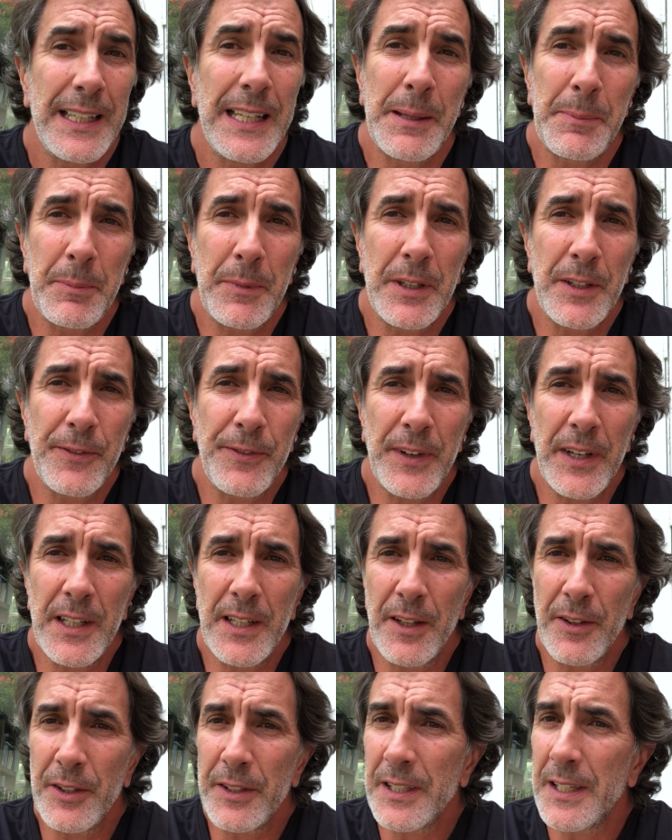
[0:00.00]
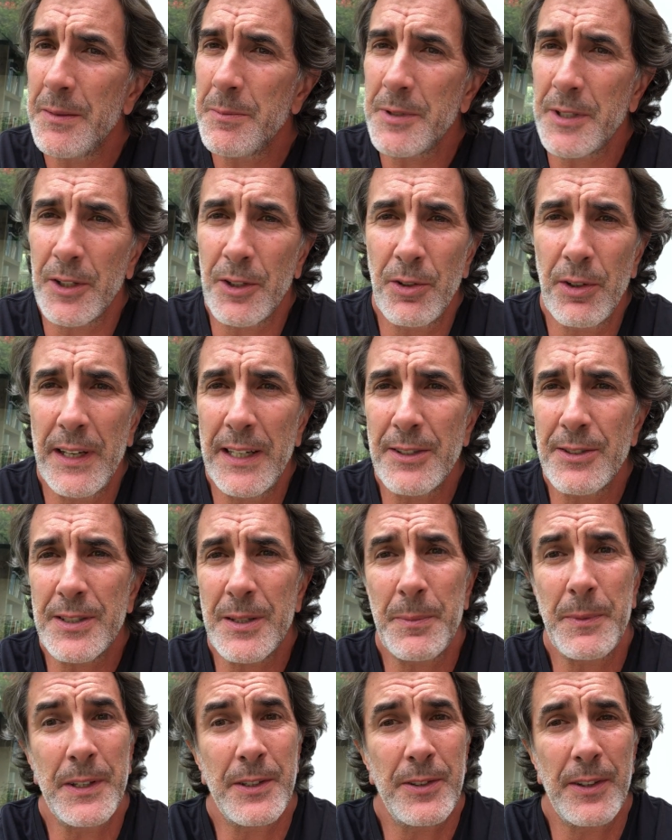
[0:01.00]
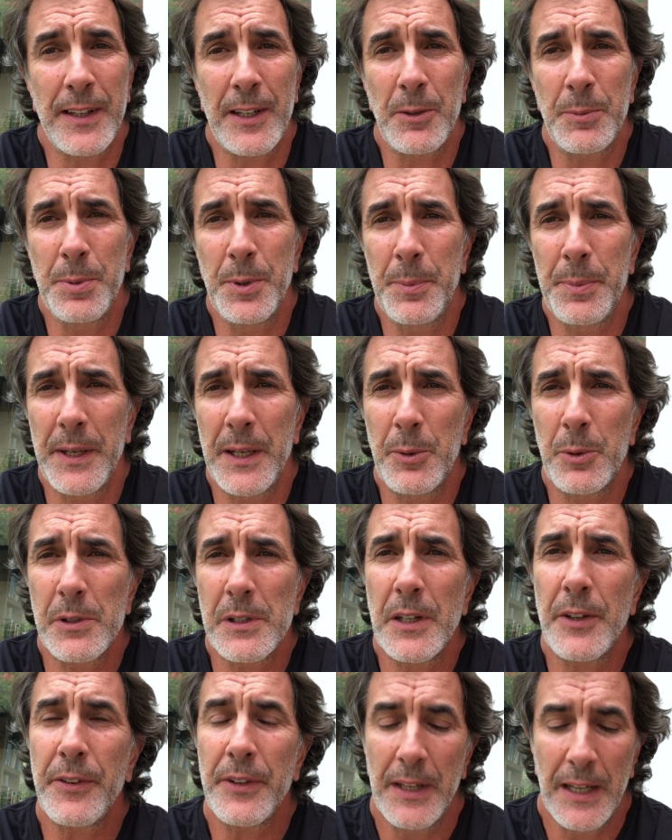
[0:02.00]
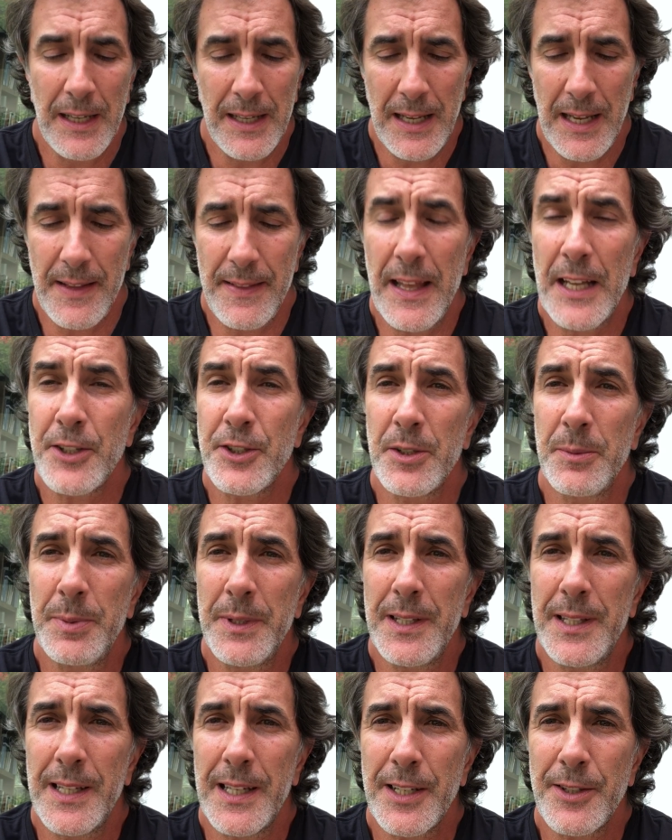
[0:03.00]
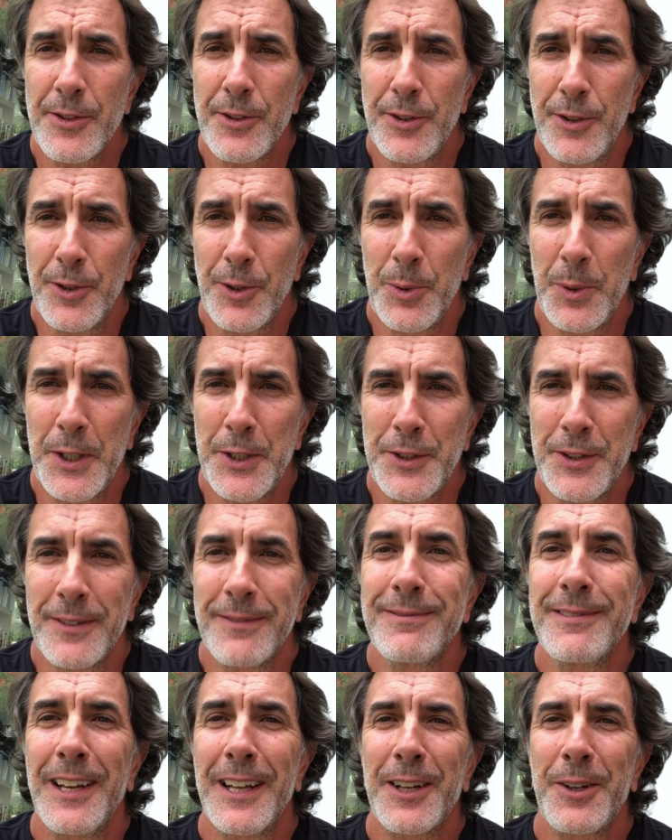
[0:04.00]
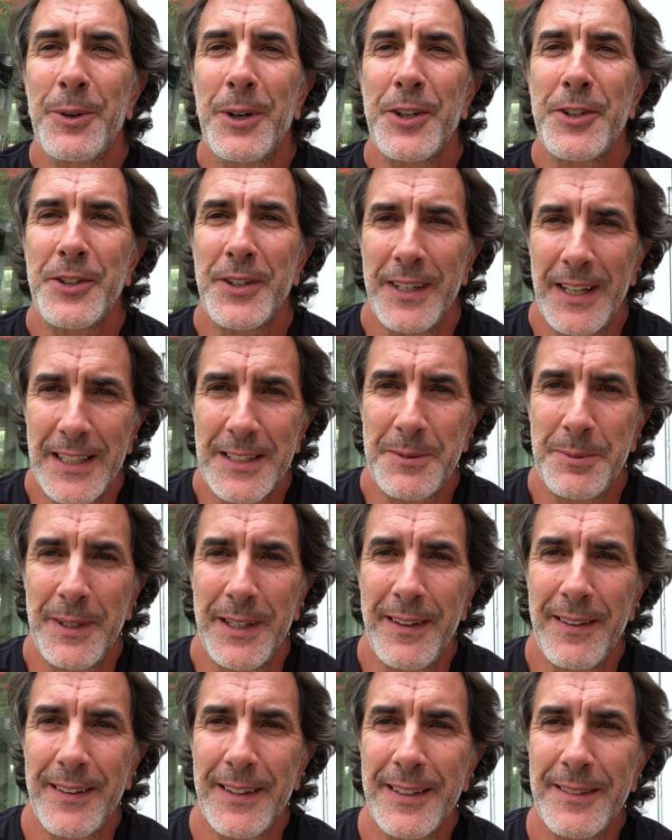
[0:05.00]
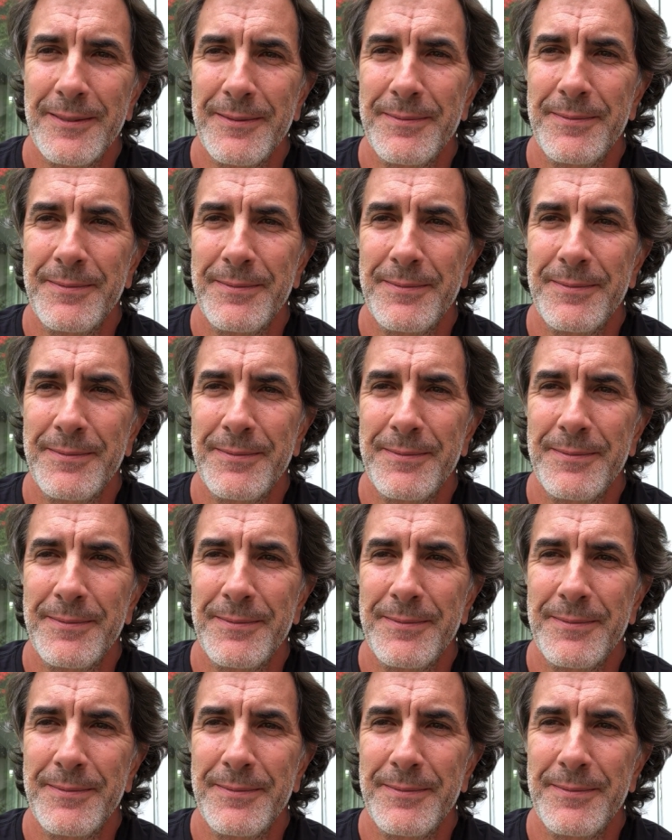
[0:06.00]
Keep them confined other times in a crate or something so they don't poop anywhere else, and that should be the answer to your question. Got a question? Ask me anything.